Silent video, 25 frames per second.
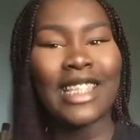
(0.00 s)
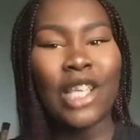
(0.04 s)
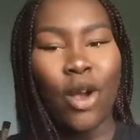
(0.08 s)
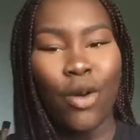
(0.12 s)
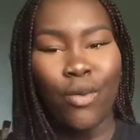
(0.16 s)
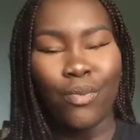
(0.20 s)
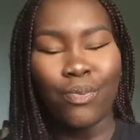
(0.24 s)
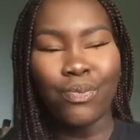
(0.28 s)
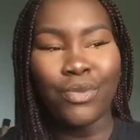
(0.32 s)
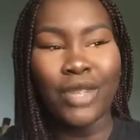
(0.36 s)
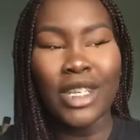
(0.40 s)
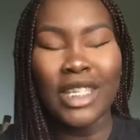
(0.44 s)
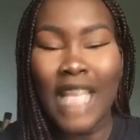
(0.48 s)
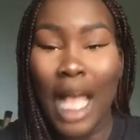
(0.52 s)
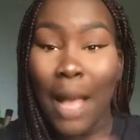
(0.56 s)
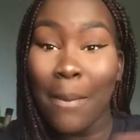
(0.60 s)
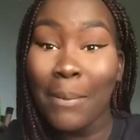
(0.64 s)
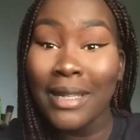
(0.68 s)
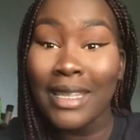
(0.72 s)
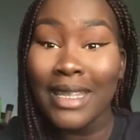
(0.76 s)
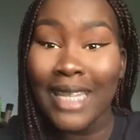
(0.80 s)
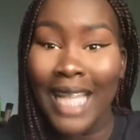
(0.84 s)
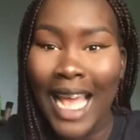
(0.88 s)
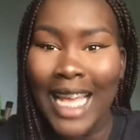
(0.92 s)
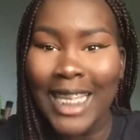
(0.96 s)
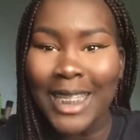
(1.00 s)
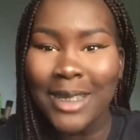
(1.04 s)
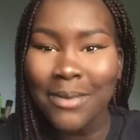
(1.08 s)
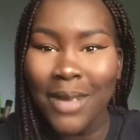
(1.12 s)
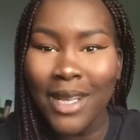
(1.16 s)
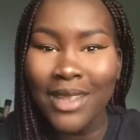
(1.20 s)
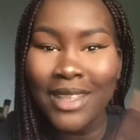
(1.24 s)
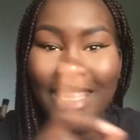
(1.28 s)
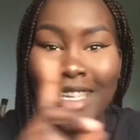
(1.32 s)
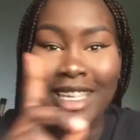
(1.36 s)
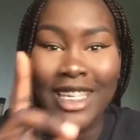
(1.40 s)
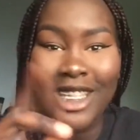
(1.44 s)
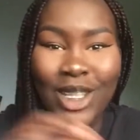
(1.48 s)
so this happened last
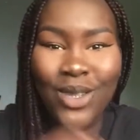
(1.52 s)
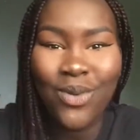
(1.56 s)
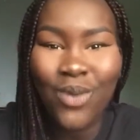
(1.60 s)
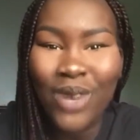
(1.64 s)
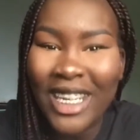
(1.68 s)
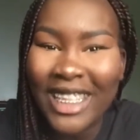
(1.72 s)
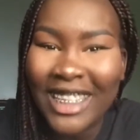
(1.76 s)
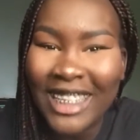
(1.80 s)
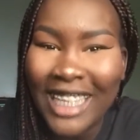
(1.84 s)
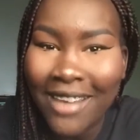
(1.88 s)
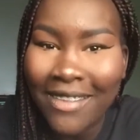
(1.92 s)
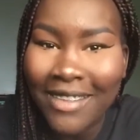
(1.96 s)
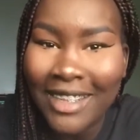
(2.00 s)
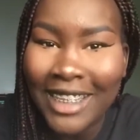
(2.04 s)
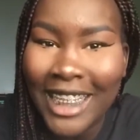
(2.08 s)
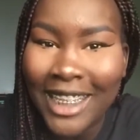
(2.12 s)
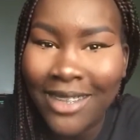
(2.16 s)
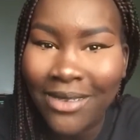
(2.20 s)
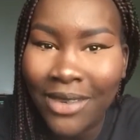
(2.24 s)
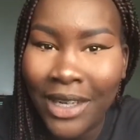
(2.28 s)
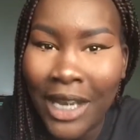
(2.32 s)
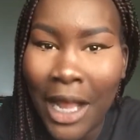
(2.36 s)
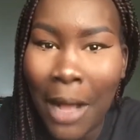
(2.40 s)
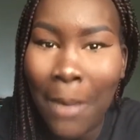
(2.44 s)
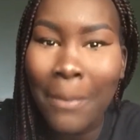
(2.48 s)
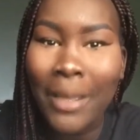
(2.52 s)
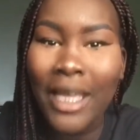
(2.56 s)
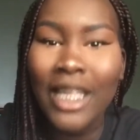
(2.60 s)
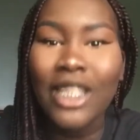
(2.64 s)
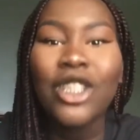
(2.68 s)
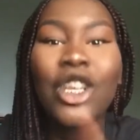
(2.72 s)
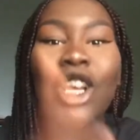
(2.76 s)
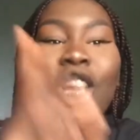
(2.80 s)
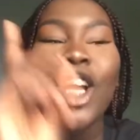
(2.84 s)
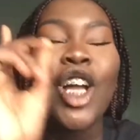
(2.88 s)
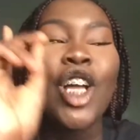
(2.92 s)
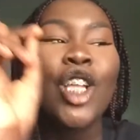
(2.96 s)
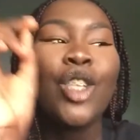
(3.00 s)
month, and it's 2017 right now,
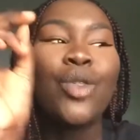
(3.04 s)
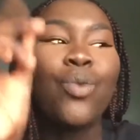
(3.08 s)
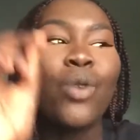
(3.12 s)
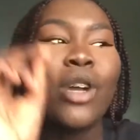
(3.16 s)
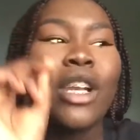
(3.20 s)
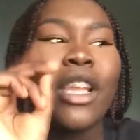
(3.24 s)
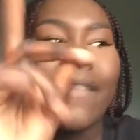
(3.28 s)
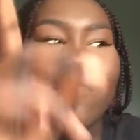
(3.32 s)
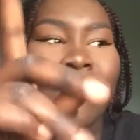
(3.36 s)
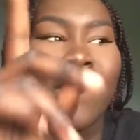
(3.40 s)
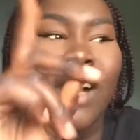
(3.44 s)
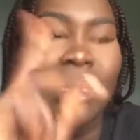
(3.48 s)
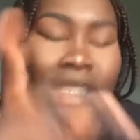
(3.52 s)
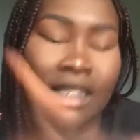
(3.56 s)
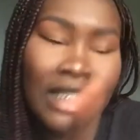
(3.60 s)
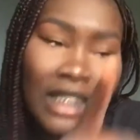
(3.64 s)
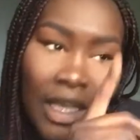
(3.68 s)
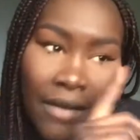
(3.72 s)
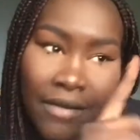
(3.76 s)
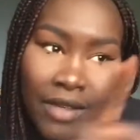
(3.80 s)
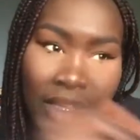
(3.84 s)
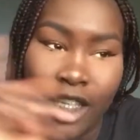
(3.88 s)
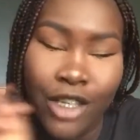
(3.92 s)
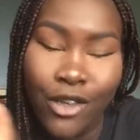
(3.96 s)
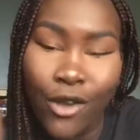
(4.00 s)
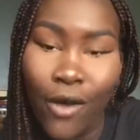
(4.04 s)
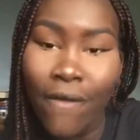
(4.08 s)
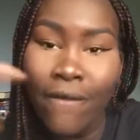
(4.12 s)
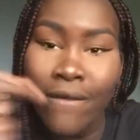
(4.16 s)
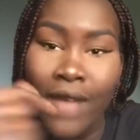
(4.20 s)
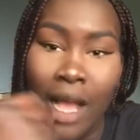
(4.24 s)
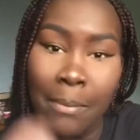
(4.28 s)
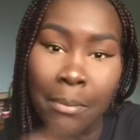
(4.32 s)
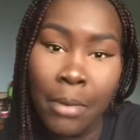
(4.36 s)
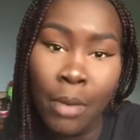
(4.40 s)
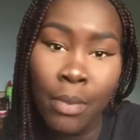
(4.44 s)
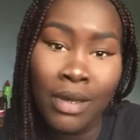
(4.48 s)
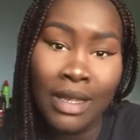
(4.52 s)
bitch. 2017
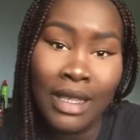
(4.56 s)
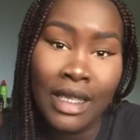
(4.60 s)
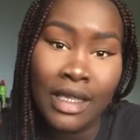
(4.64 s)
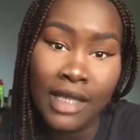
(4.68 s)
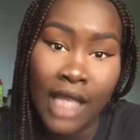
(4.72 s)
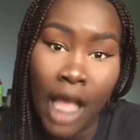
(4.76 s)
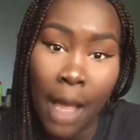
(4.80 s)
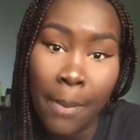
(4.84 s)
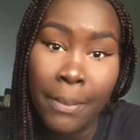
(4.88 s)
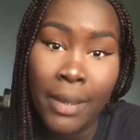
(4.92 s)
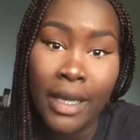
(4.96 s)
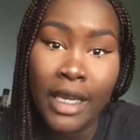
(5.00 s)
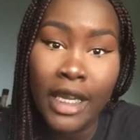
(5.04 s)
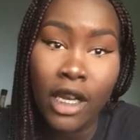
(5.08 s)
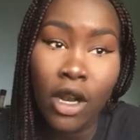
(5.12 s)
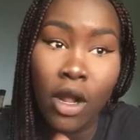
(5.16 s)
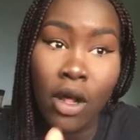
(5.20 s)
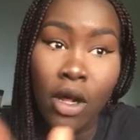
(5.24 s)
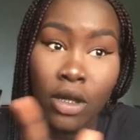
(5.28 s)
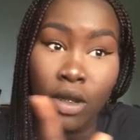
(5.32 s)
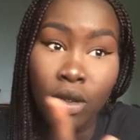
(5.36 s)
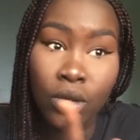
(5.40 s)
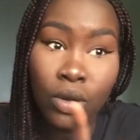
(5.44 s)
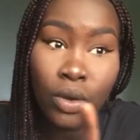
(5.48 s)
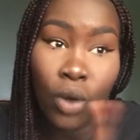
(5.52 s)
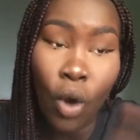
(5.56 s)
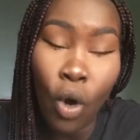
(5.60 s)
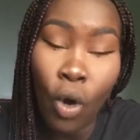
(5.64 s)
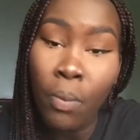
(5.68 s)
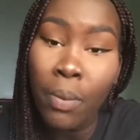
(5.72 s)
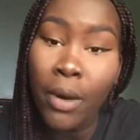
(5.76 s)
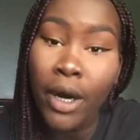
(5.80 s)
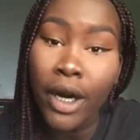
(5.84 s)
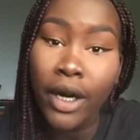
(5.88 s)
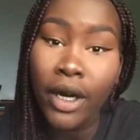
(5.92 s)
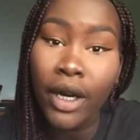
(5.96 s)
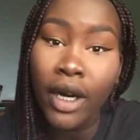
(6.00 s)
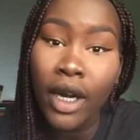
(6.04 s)
November, but this happened in
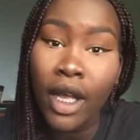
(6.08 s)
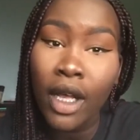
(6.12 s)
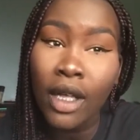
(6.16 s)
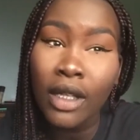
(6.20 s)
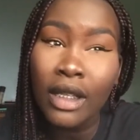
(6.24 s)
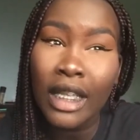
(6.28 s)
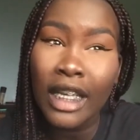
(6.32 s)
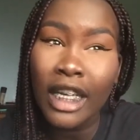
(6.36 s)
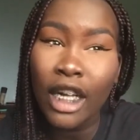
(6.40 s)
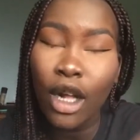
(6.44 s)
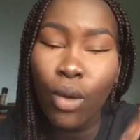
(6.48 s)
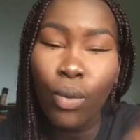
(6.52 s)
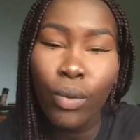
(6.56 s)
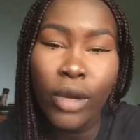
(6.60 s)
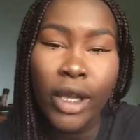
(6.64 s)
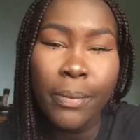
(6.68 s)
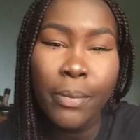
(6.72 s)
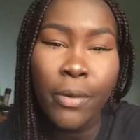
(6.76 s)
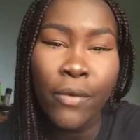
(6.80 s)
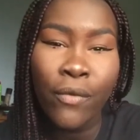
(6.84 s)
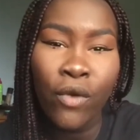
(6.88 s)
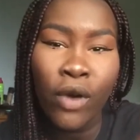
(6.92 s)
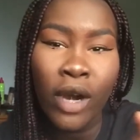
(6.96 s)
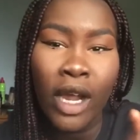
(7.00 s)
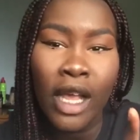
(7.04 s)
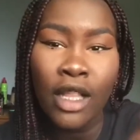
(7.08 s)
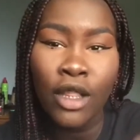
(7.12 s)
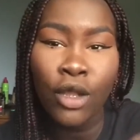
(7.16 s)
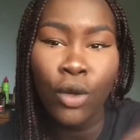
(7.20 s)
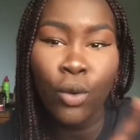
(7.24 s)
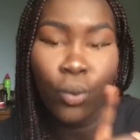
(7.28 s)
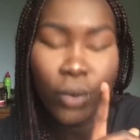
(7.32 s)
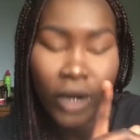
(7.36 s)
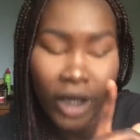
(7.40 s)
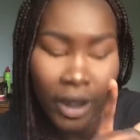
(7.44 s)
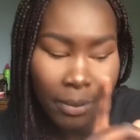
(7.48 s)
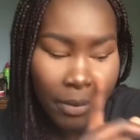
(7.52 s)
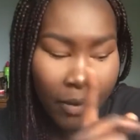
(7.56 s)
October, like a week before
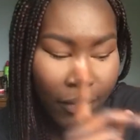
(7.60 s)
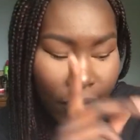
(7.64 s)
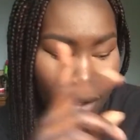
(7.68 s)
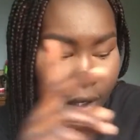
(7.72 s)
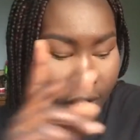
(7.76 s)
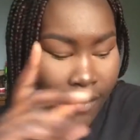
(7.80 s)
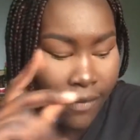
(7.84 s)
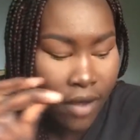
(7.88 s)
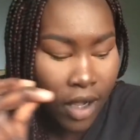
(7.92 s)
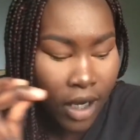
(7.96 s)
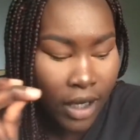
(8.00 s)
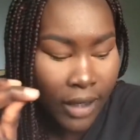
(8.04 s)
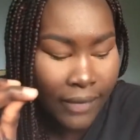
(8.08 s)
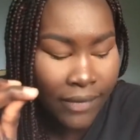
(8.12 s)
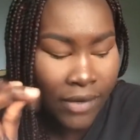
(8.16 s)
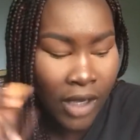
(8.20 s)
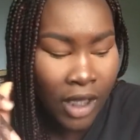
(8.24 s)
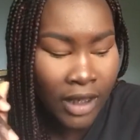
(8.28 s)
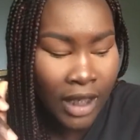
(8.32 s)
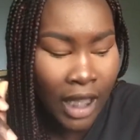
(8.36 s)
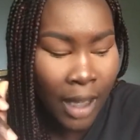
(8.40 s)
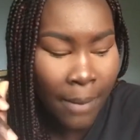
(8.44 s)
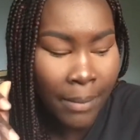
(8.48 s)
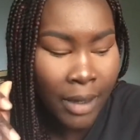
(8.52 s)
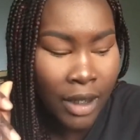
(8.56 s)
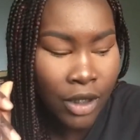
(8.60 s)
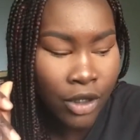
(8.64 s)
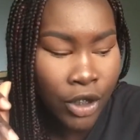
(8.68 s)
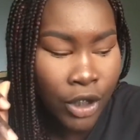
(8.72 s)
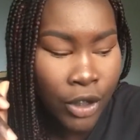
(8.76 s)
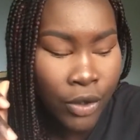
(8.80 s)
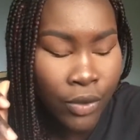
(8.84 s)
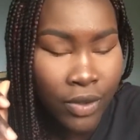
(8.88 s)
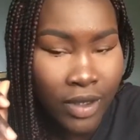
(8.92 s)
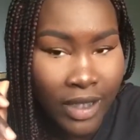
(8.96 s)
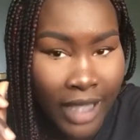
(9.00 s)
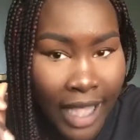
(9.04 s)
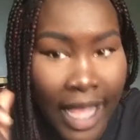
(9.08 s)
Halloween, before I fucking fought that bitch,
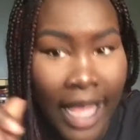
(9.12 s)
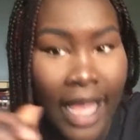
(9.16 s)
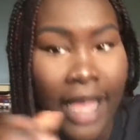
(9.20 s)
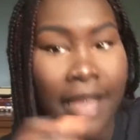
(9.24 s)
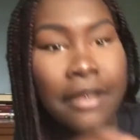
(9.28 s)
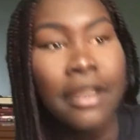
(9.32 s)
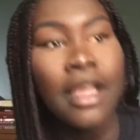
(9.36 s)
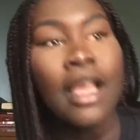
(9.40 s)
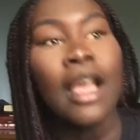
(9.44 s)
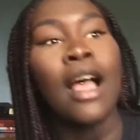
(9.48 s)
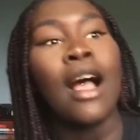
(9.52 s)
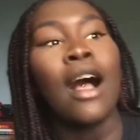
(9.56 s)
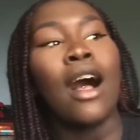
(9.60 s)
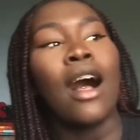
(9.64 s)
Suzanne.